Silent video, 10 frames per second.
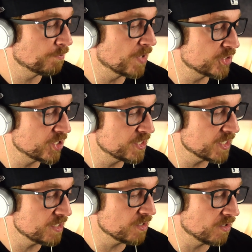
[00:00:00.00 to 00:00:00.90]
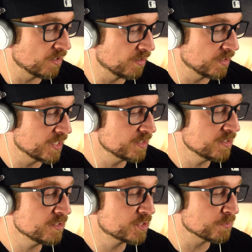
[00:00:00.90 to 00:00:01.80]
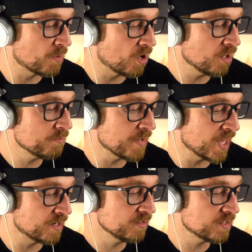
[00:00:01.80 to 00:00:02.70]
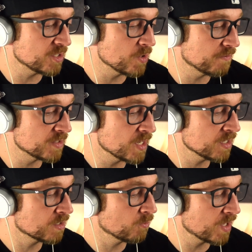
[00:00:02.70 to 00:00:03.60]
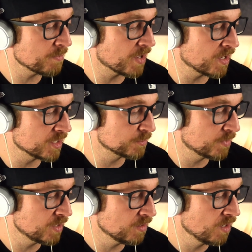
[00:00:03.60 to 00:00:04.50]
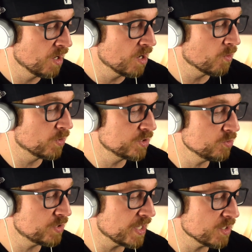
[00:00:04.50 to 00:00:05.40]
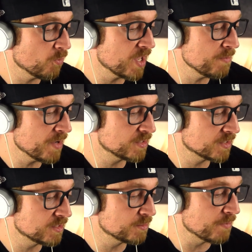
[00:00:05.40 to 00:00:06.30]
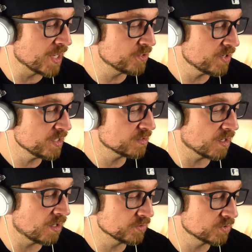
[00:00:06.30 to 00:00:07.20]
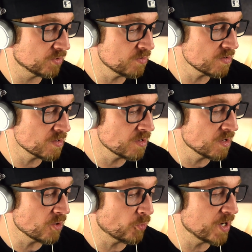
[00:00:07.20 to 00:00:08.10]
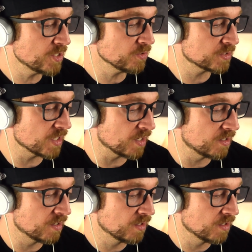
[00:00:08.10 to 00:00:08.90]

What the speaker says: But she said to her, "Is it a small matter that you have taken away my husband? Would you take away my son's mandrakes also?" Rachel said,